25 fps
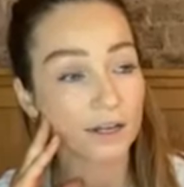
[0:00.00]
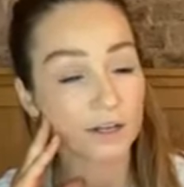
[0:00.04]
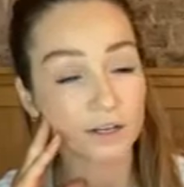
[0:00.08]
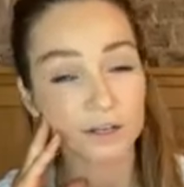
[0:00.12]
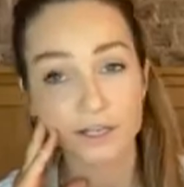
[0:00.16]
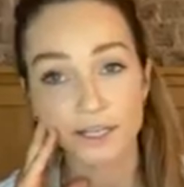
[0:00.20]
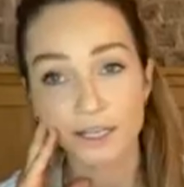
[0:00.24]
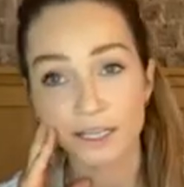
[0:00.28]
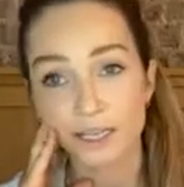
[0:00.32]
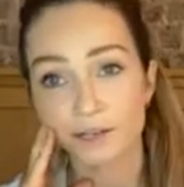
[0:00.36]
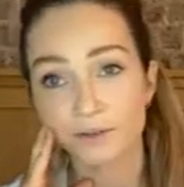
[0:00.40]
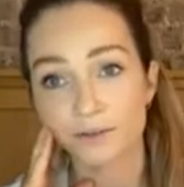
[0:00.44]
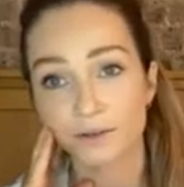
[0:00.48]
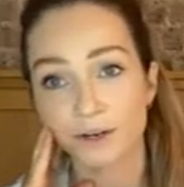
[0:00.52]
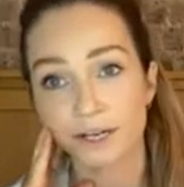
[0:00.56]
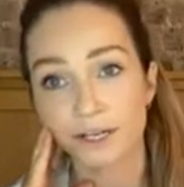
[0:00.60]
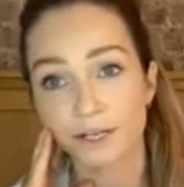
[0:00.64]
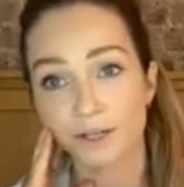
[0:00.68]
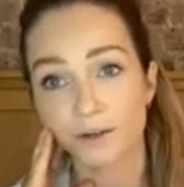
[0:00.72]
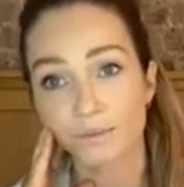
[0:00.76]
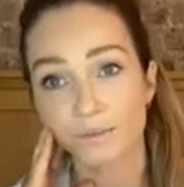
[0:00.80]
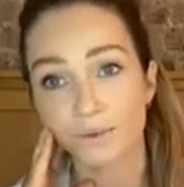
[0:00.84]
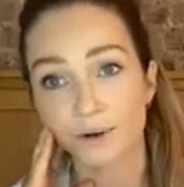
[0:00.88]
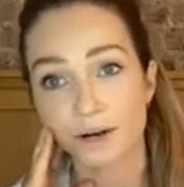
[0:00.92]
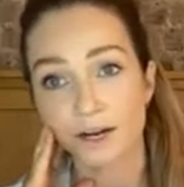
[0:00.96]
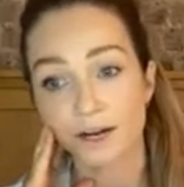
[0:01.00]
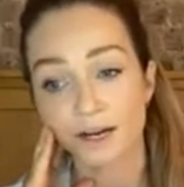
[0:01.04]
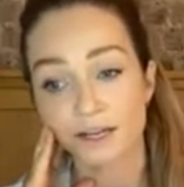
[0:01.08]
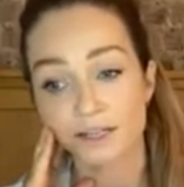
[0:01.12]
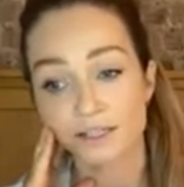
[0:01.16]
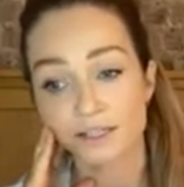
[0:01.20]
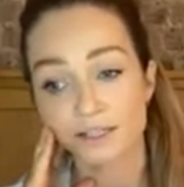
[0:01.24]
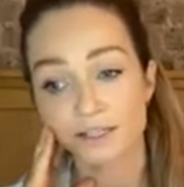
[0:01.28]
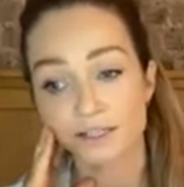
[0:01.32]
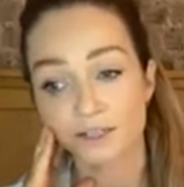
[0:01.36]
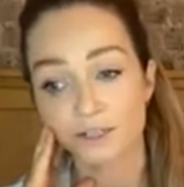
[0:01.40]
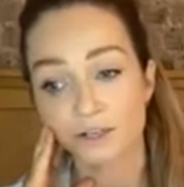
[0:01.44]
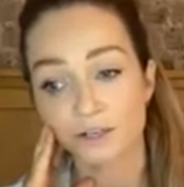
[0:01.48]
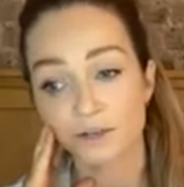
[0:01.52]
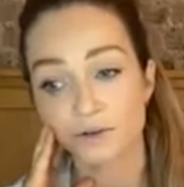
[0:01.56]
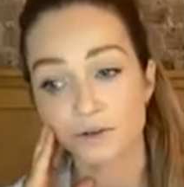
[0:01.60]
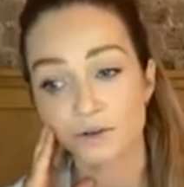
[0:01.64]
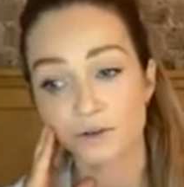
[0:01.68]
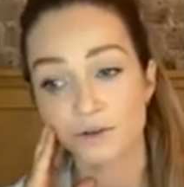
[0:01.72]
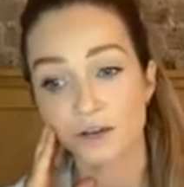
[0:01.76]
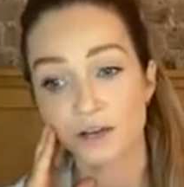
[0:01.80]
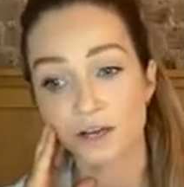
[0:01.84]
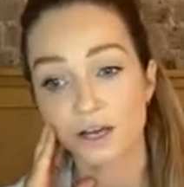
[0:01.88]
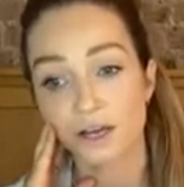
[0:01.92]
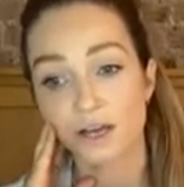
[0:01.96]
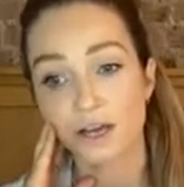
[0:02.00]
couldn't think of anything worse to